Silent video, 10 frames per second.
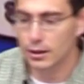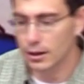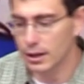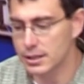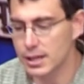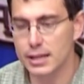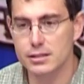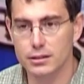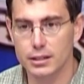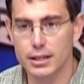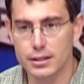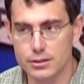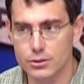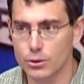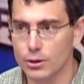it takes a
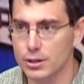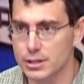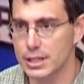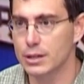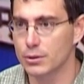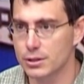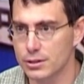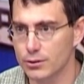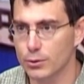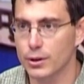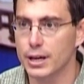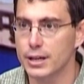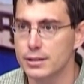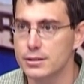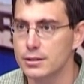list or a sequence of
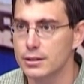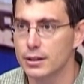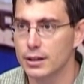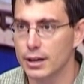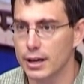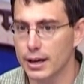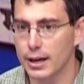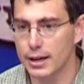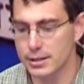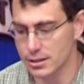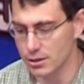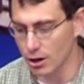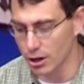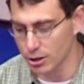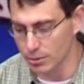arrays as its
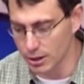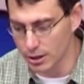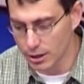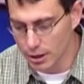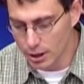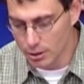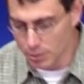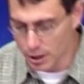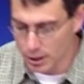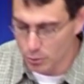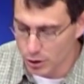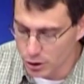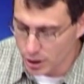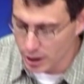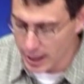argument. But when
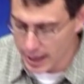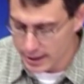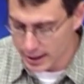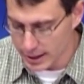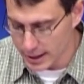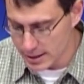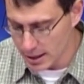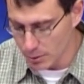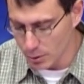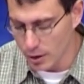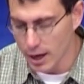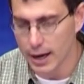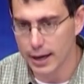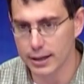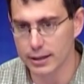you concatenate x comma
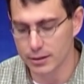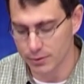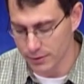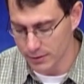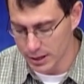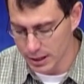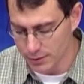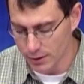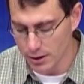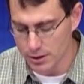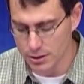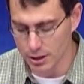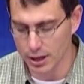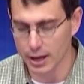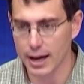y, it def defaults to
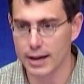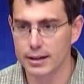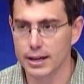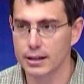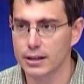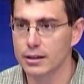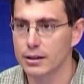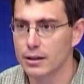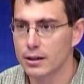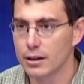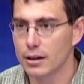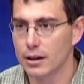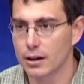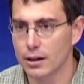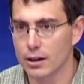concatenating
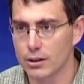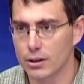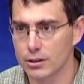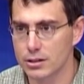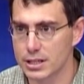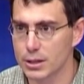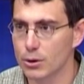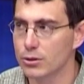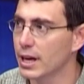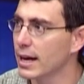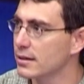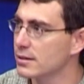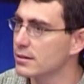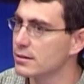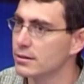uh, along the zeroth
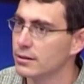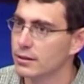axis.